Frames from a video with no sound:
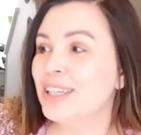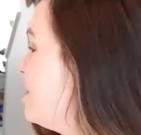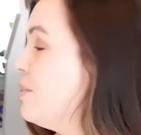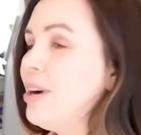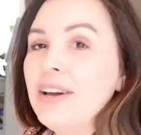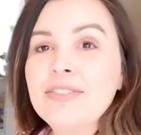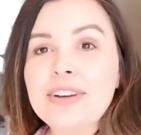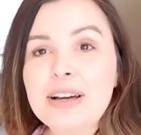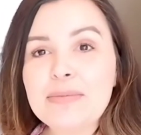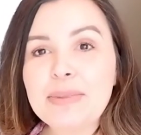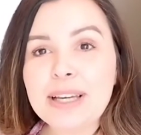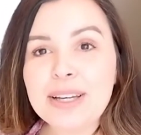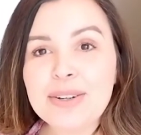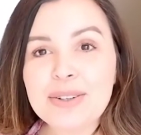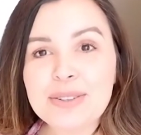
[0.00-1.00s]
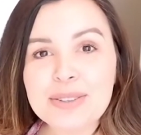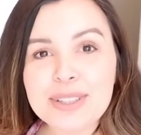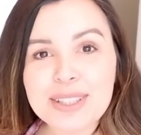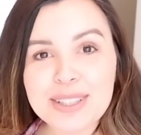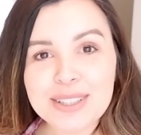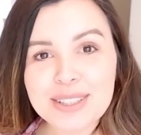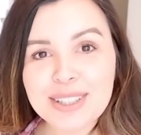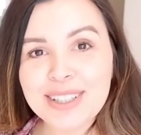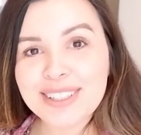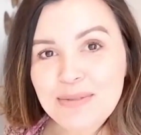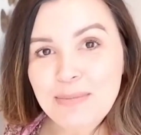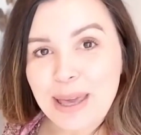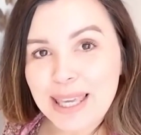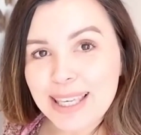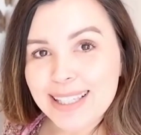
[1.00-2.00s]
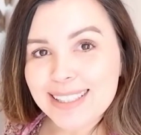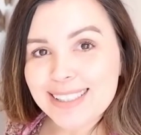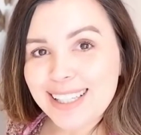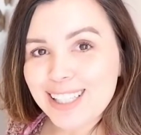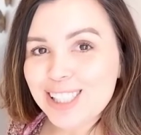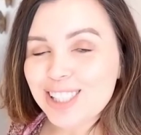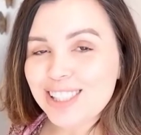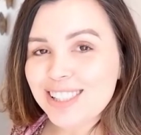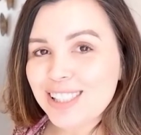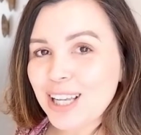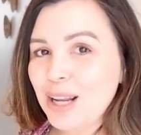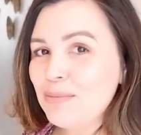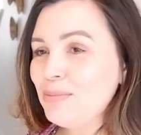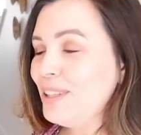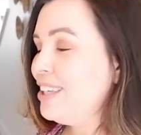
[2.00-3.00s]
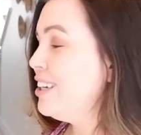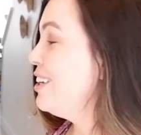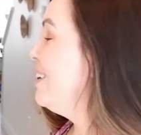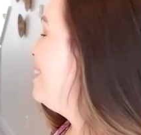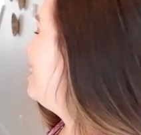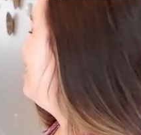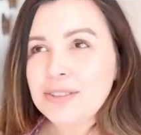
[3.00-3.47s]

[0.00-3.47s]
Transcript: So I've got my whole little baking station set up here.